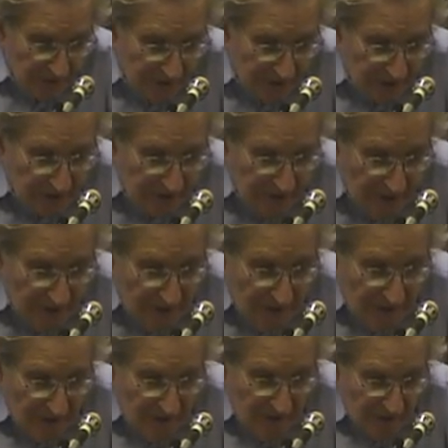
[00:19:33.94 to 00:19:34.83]
who
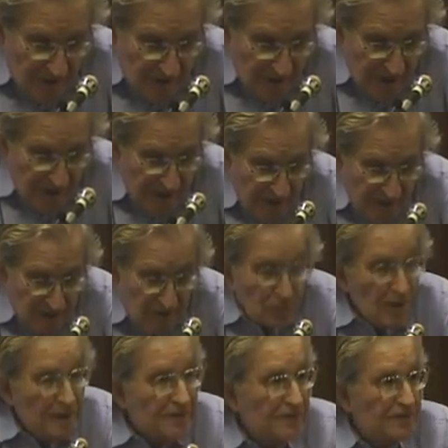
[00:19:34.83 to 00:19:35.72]
wins the prize for
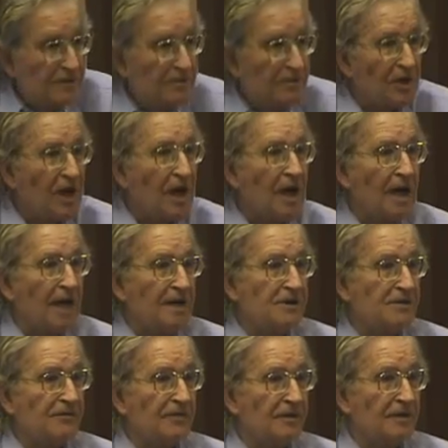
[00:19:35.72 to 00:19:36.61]
the
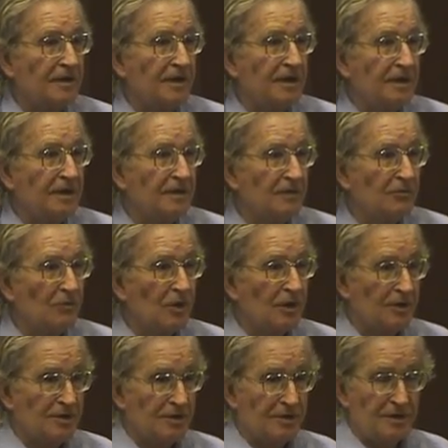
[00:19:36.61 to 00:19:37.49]
worst acts of
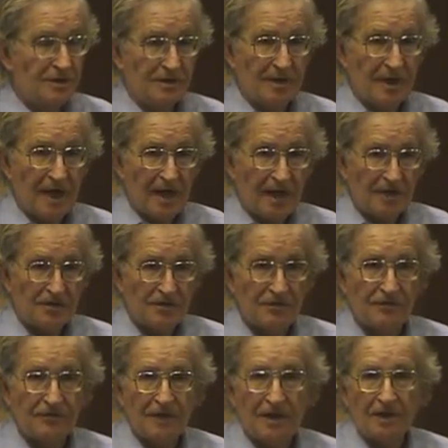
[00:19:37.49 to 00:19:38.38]
terrorism in
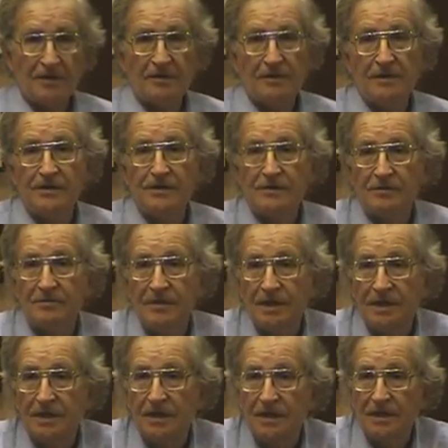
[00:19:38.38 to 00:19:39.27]
the Middle East
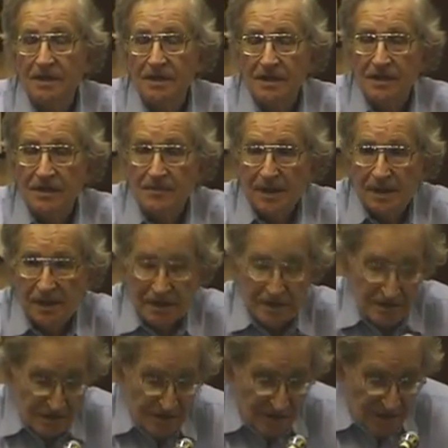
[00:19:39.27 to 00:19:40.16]
in
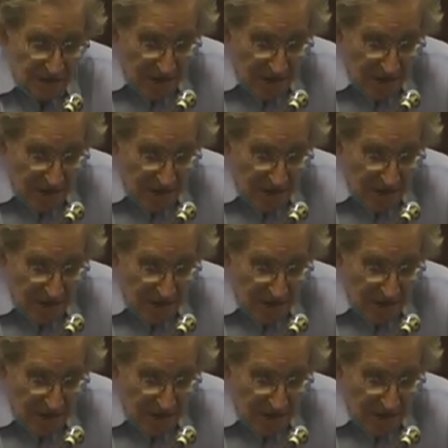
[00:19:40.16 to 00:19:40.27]
1985?